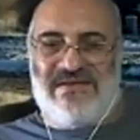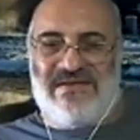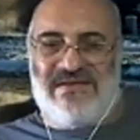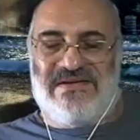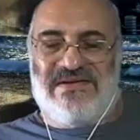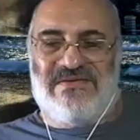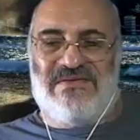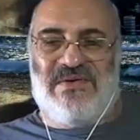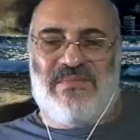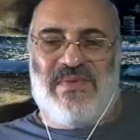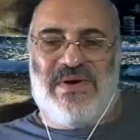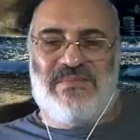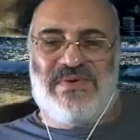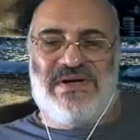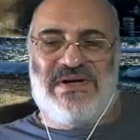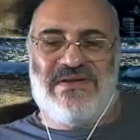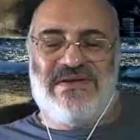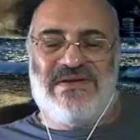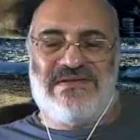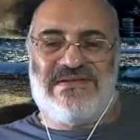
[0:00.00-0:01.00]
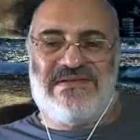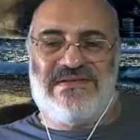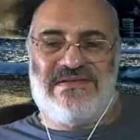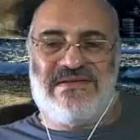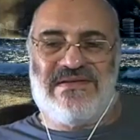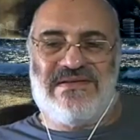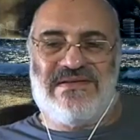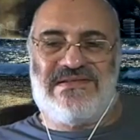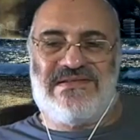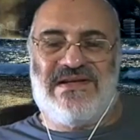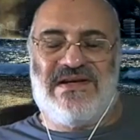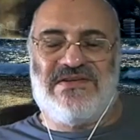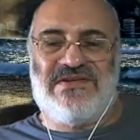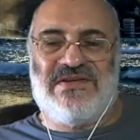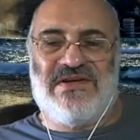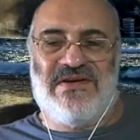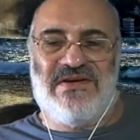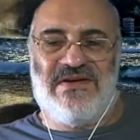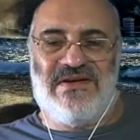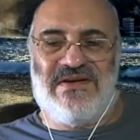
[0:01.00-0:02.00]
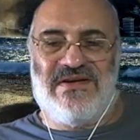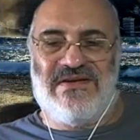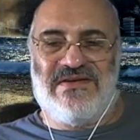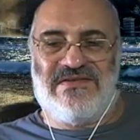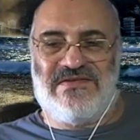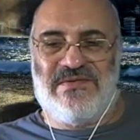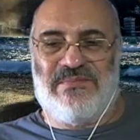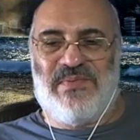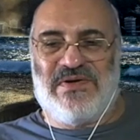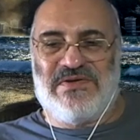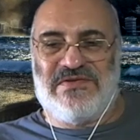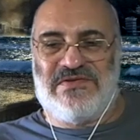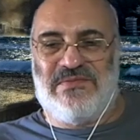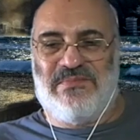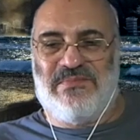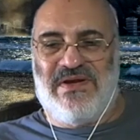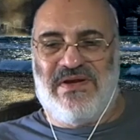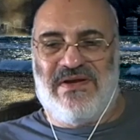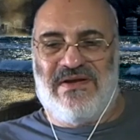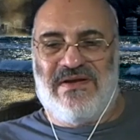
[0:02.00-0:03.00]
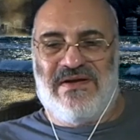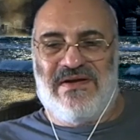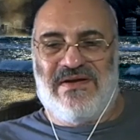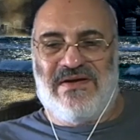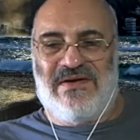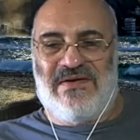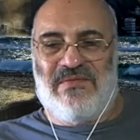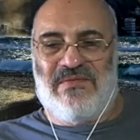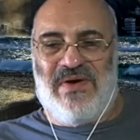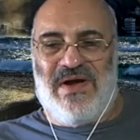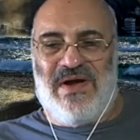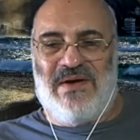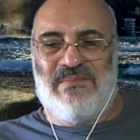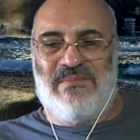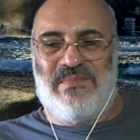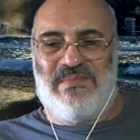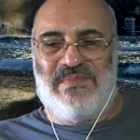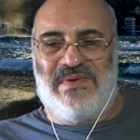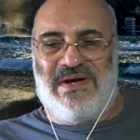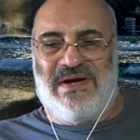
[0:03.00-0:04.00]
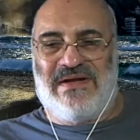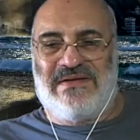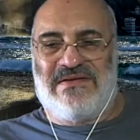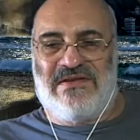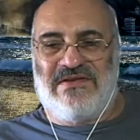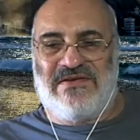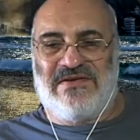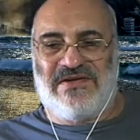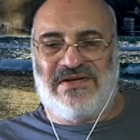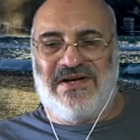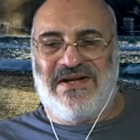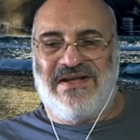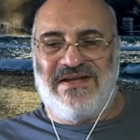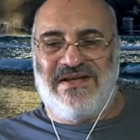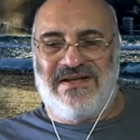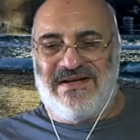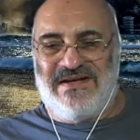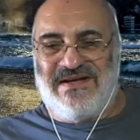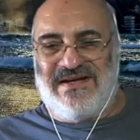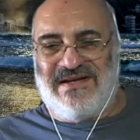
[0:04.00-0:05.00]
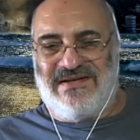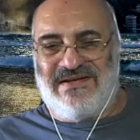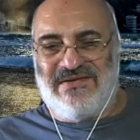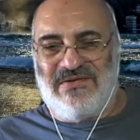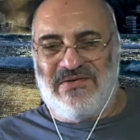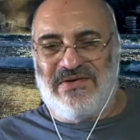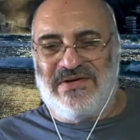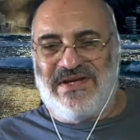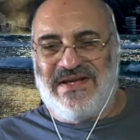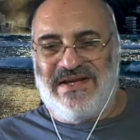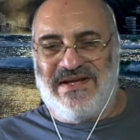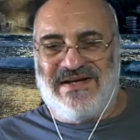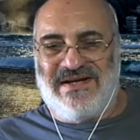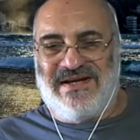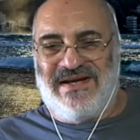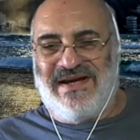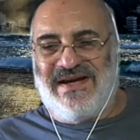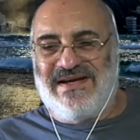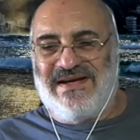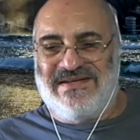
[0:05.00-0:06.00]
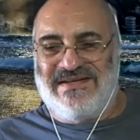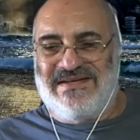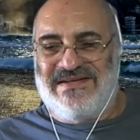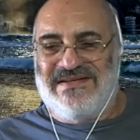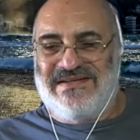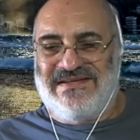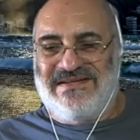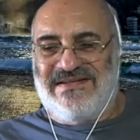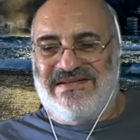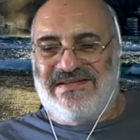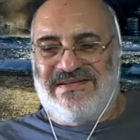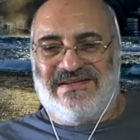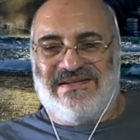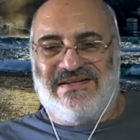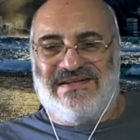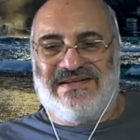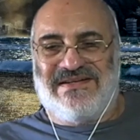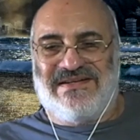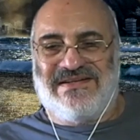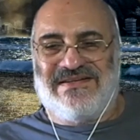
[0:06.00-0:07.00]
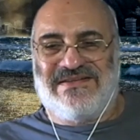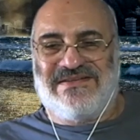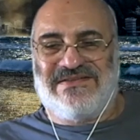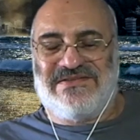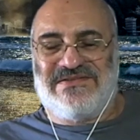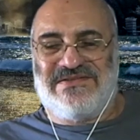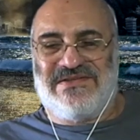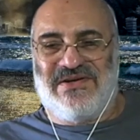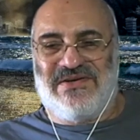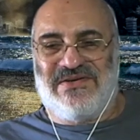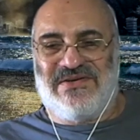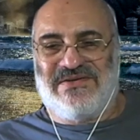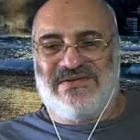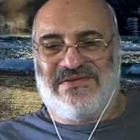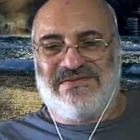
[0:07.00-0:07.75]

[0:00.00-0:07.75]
remember this. The session is supposed to be web at 30 and looking ahead. So.